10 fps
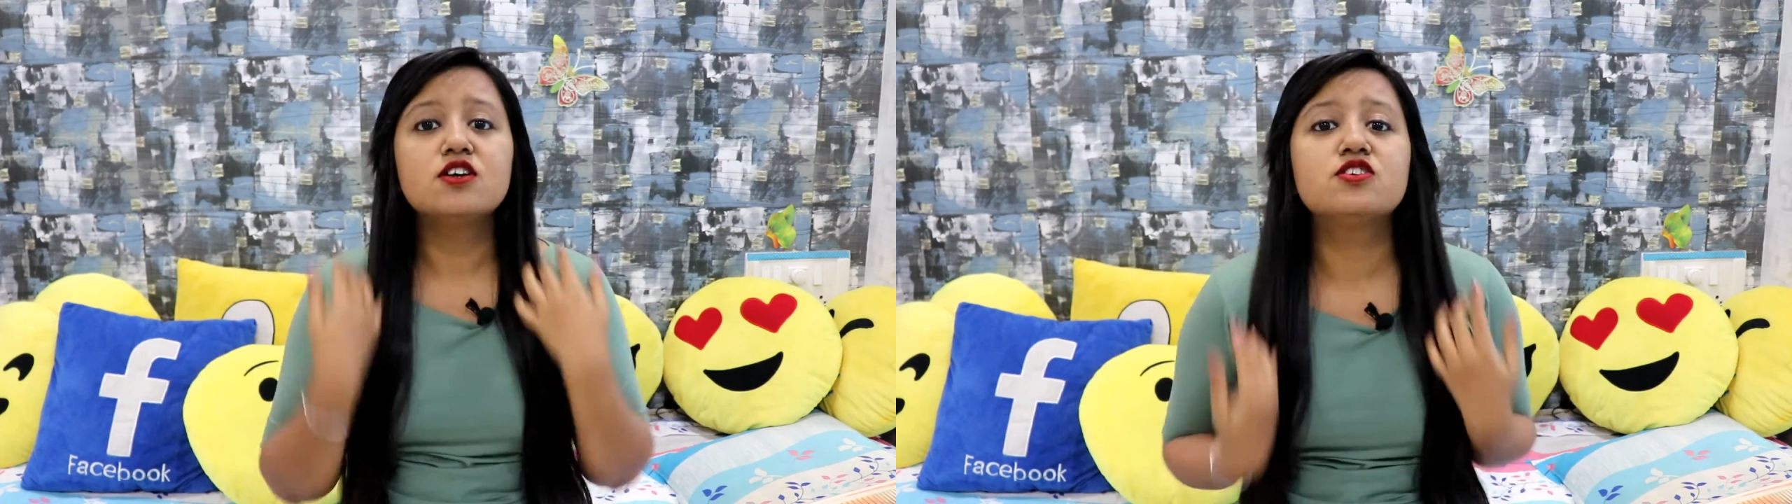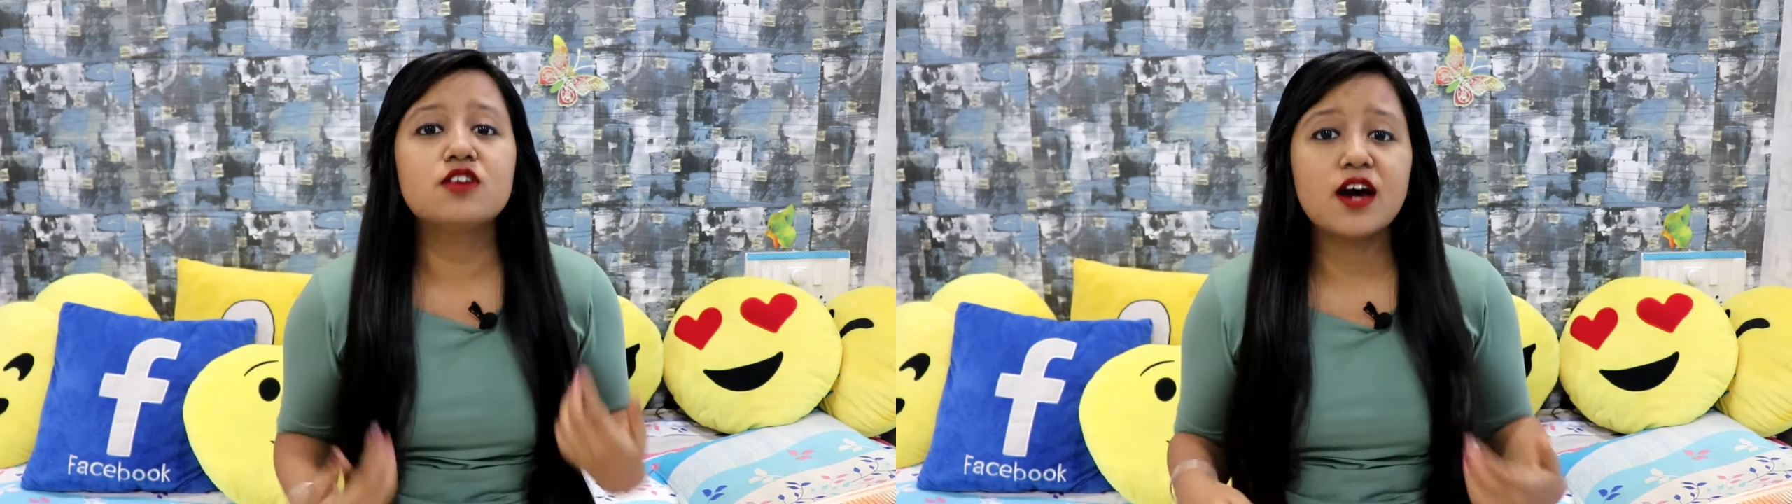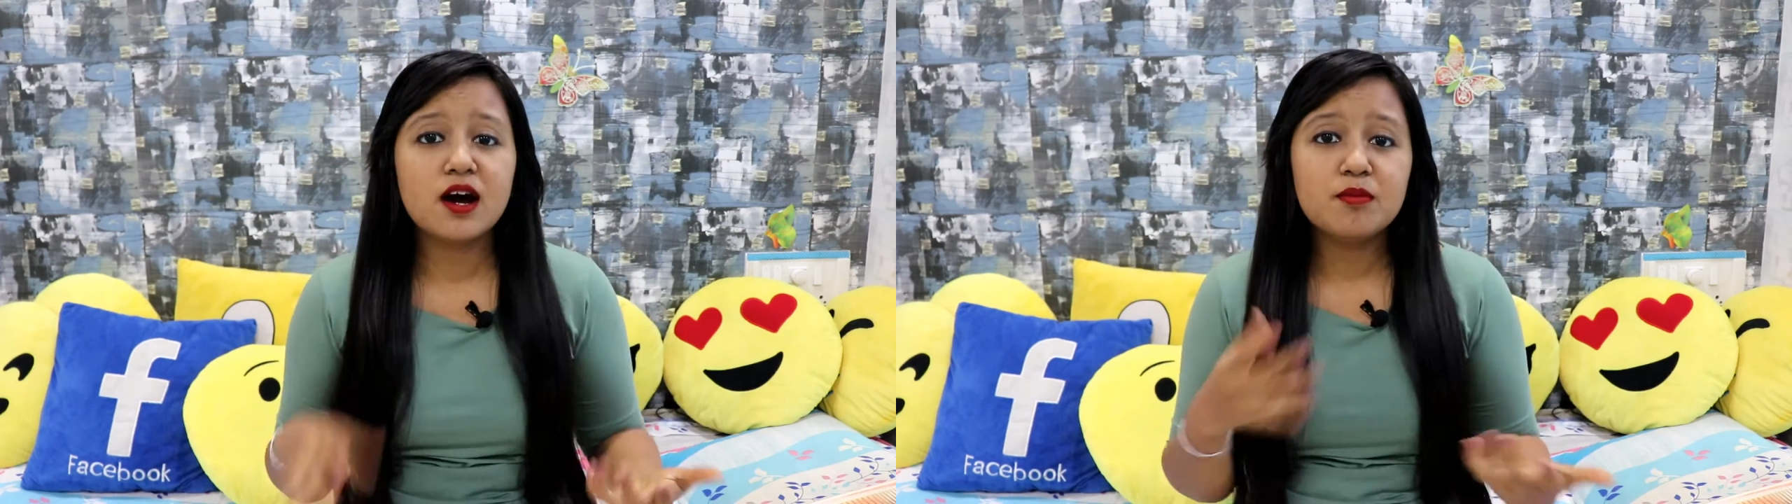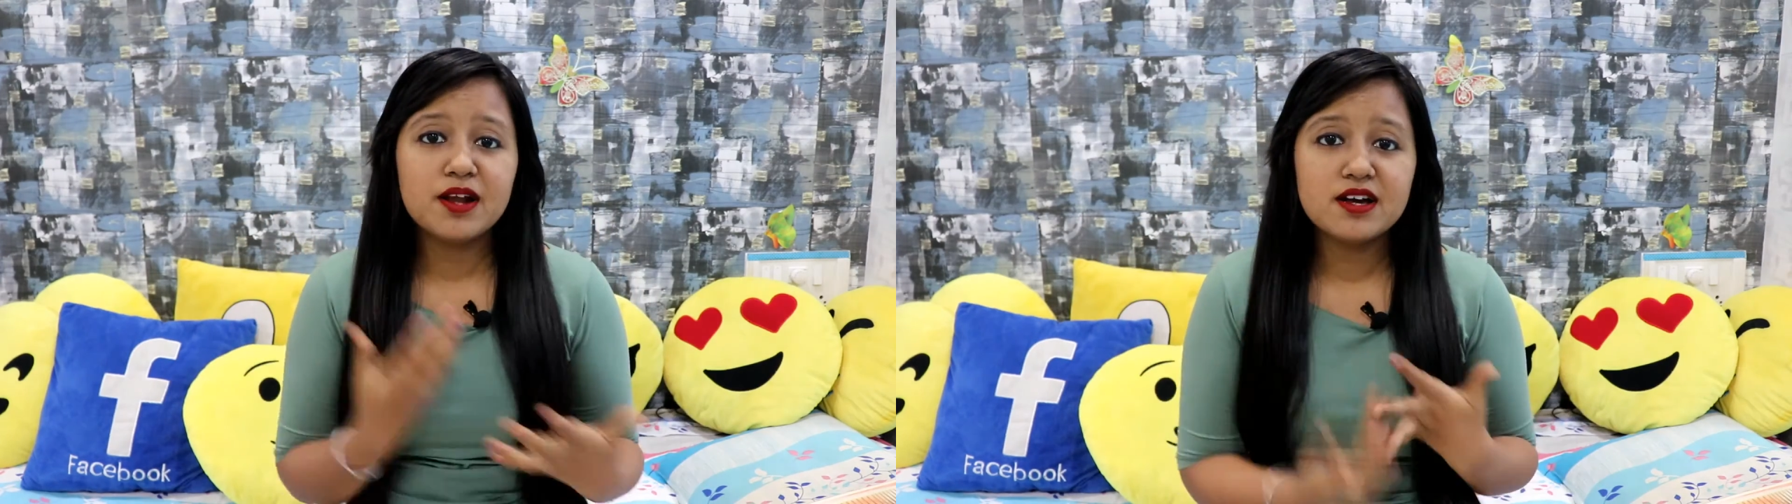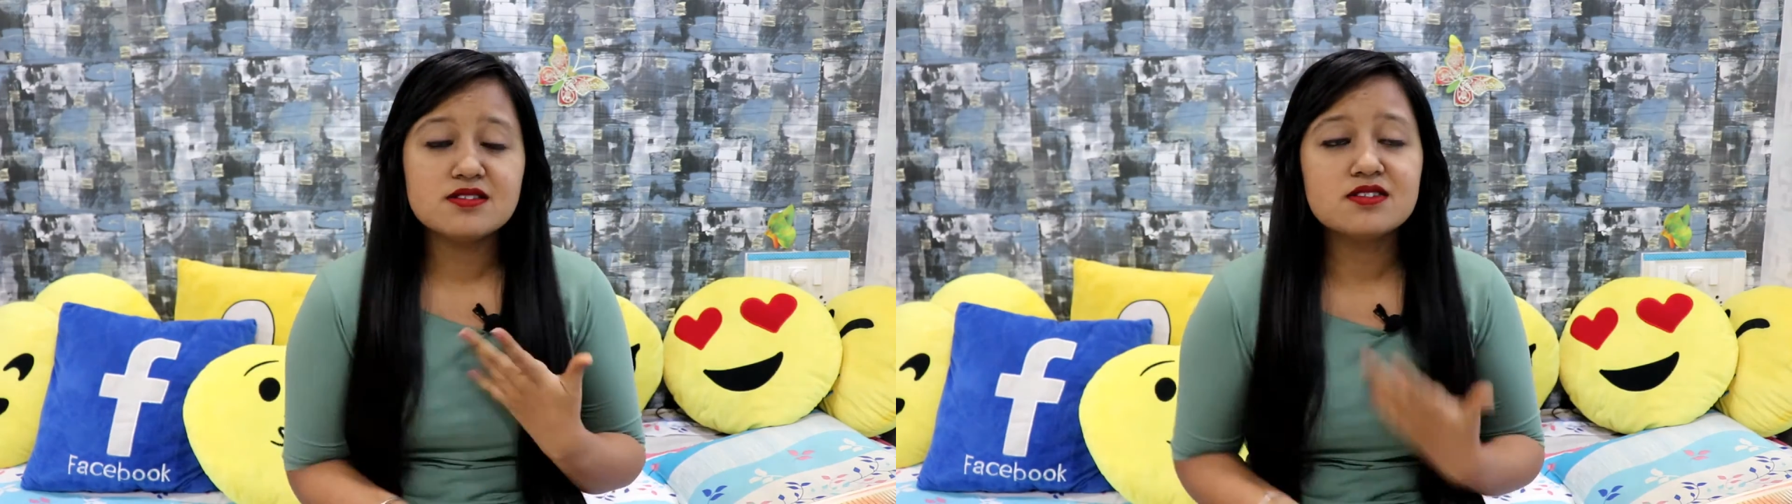should I
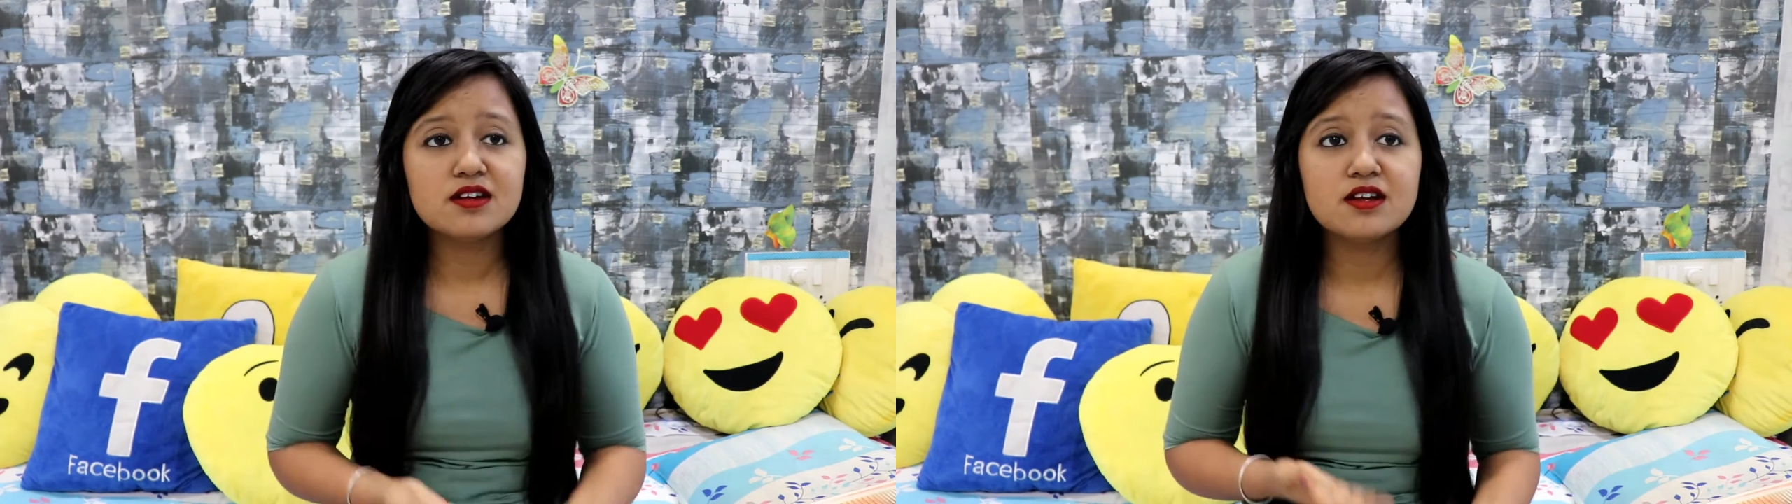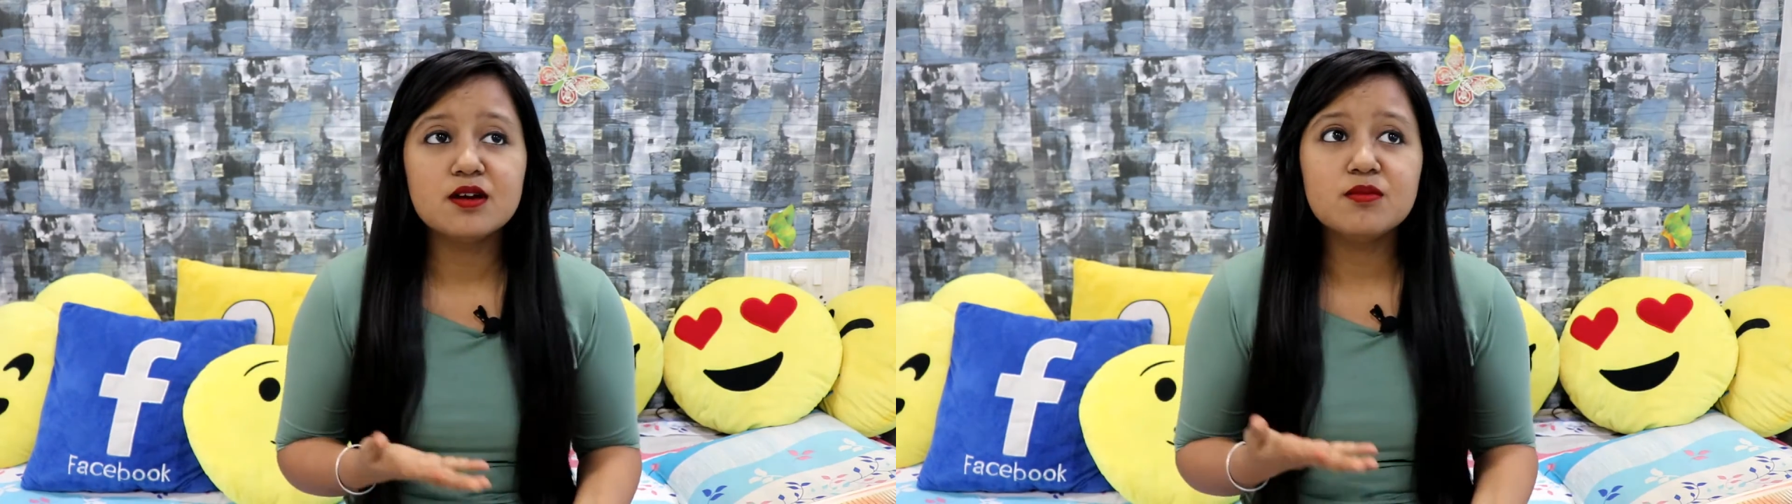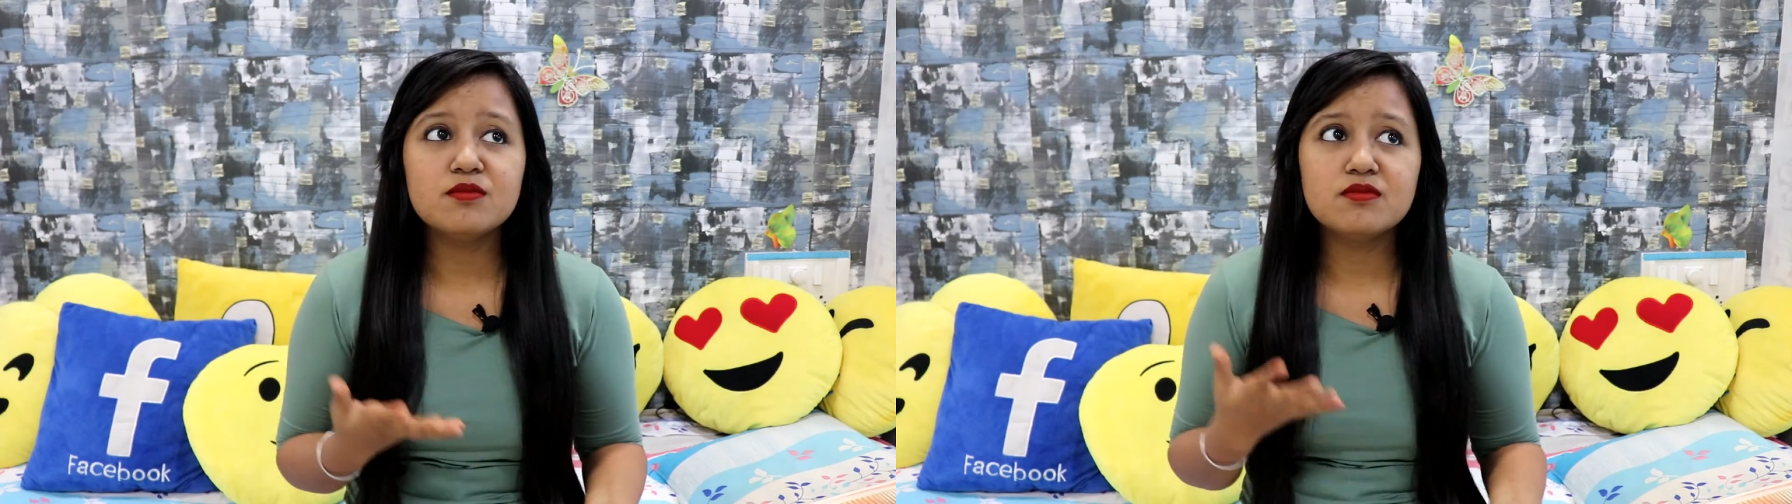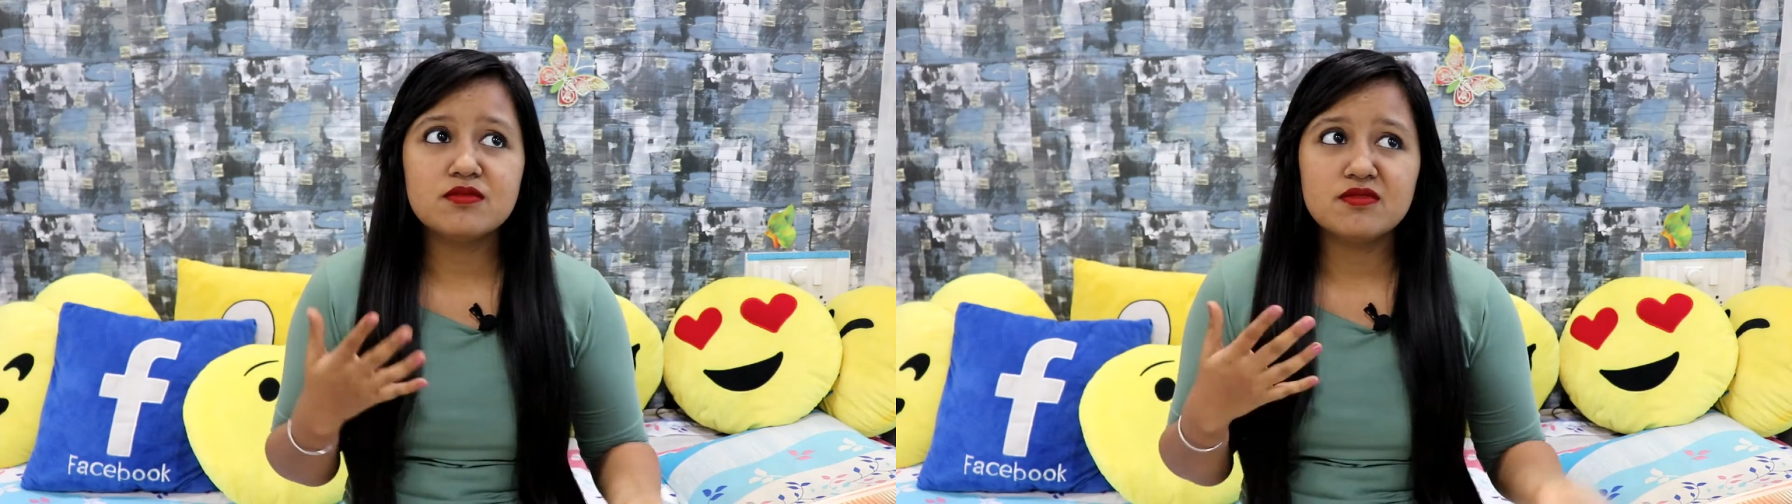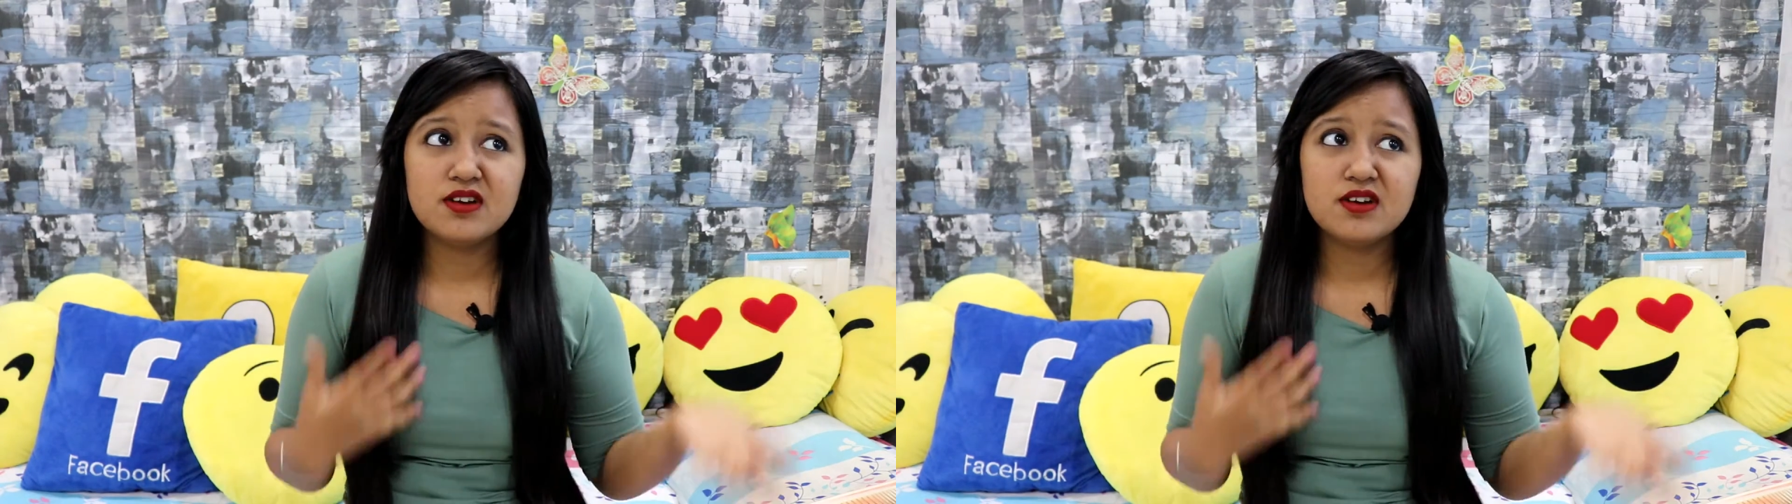apply serum,